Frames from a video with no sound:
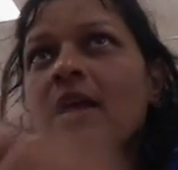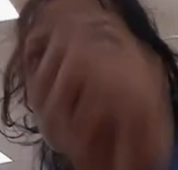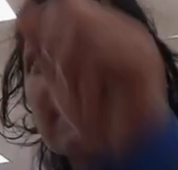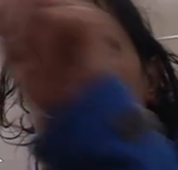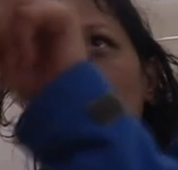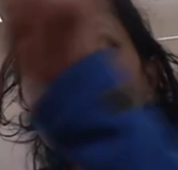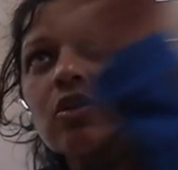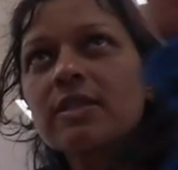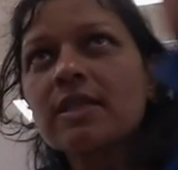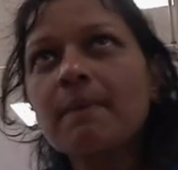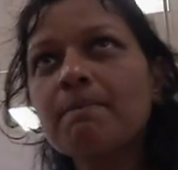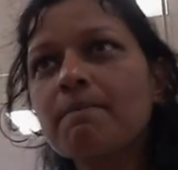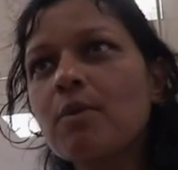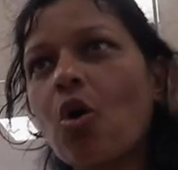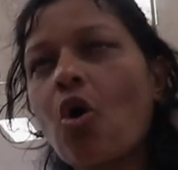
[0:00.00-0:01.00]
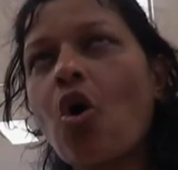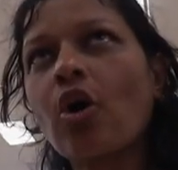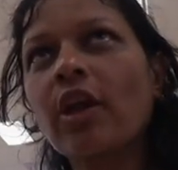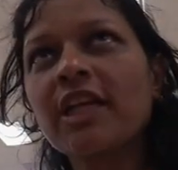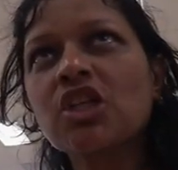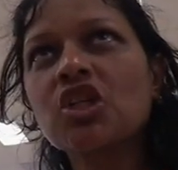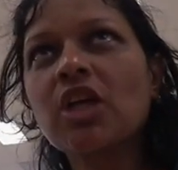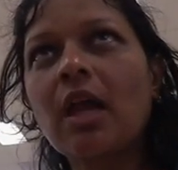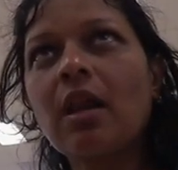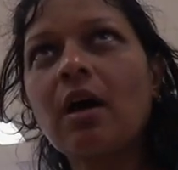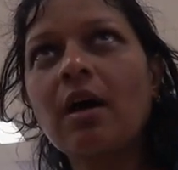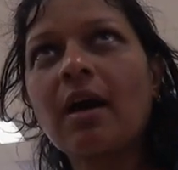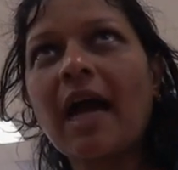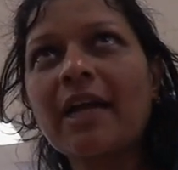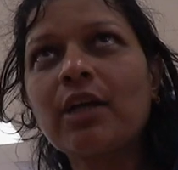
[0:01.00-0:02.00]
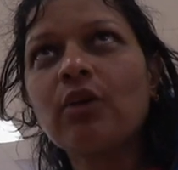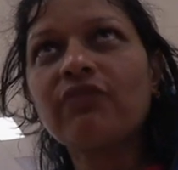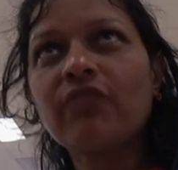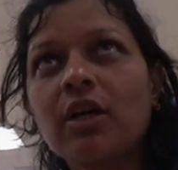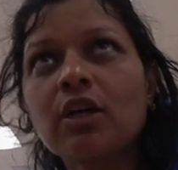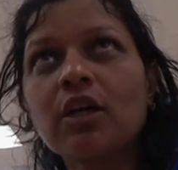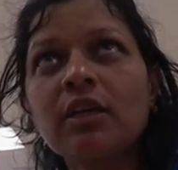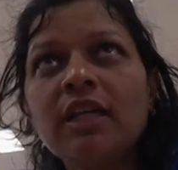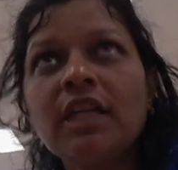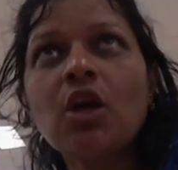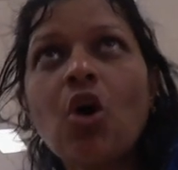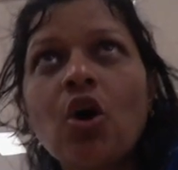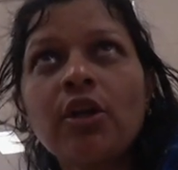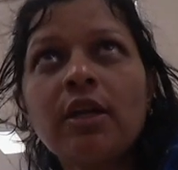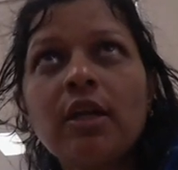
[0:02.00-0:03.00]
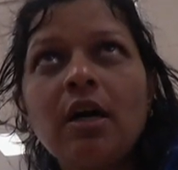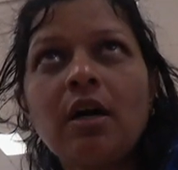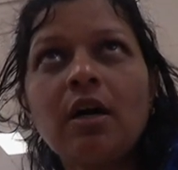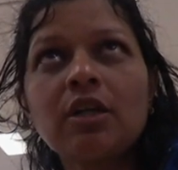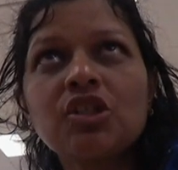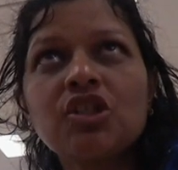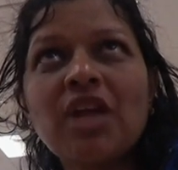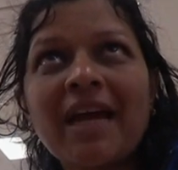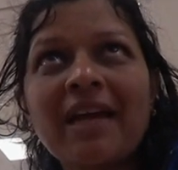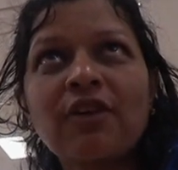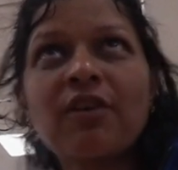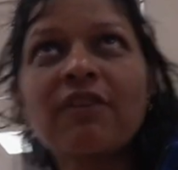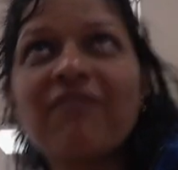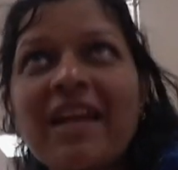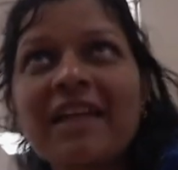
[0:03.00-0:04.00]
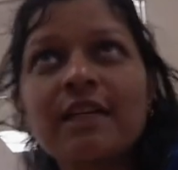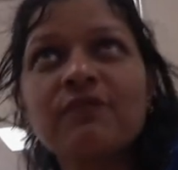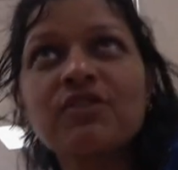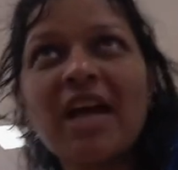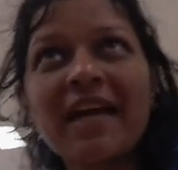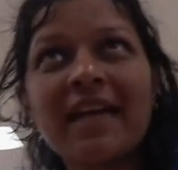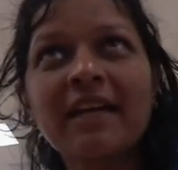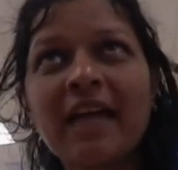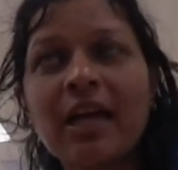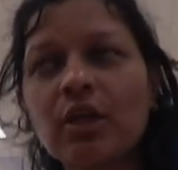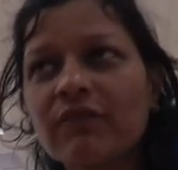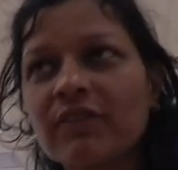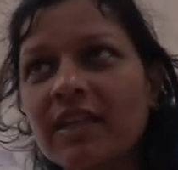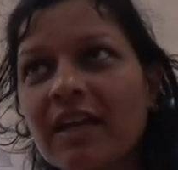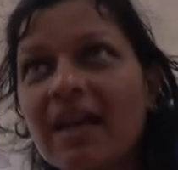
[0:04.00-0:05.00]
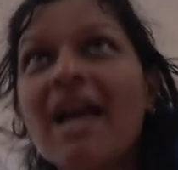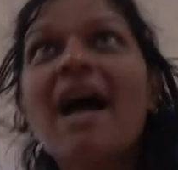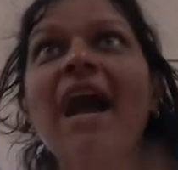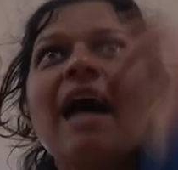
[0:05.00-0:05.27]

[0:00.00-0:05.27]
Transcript: Then I saw some orange color kind of a neon uh, jacket, reflective yeah, jacket kind of a thing.